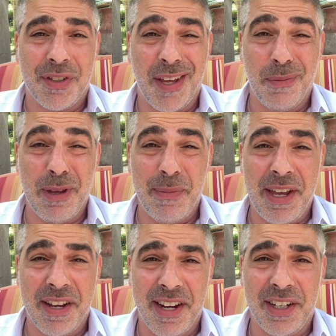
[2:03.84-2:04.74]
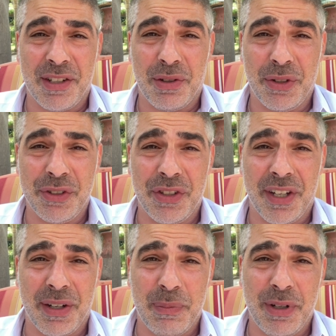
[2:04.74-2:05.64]
the LBMA kind of told you
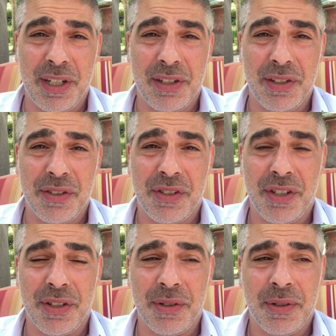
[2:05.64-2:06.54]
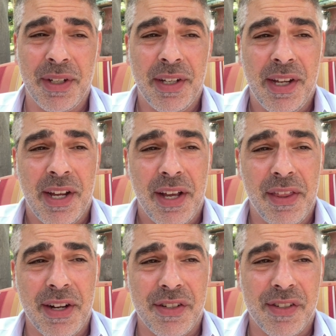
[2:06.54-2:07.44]
they're pretty close to,
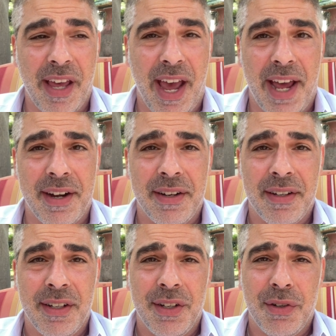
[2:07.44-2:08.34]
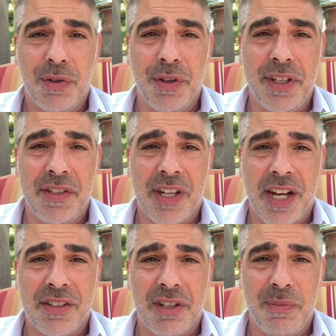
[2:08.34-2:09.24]
there's that. Or these
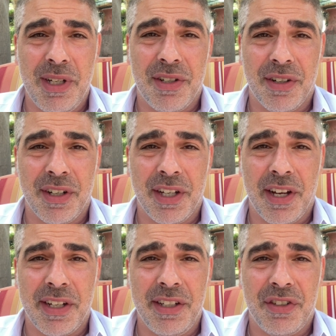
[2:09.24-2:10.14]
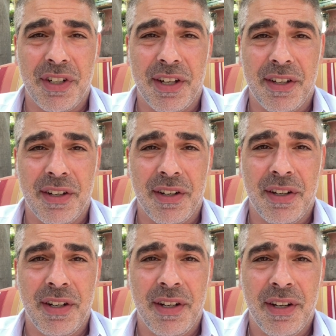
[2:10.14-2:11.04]
guys could be turning on each
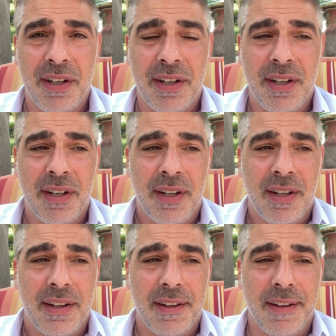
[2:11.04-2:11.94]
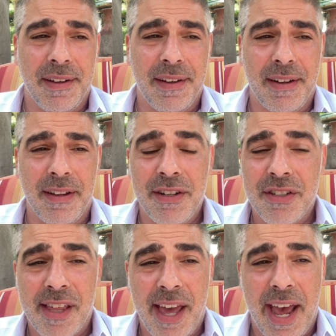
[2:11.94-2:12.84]
other. There's
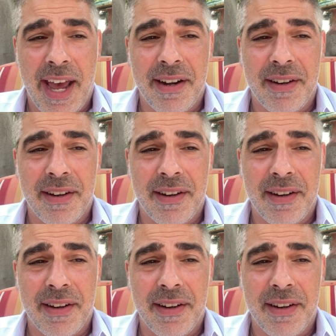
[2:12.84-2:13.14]
that.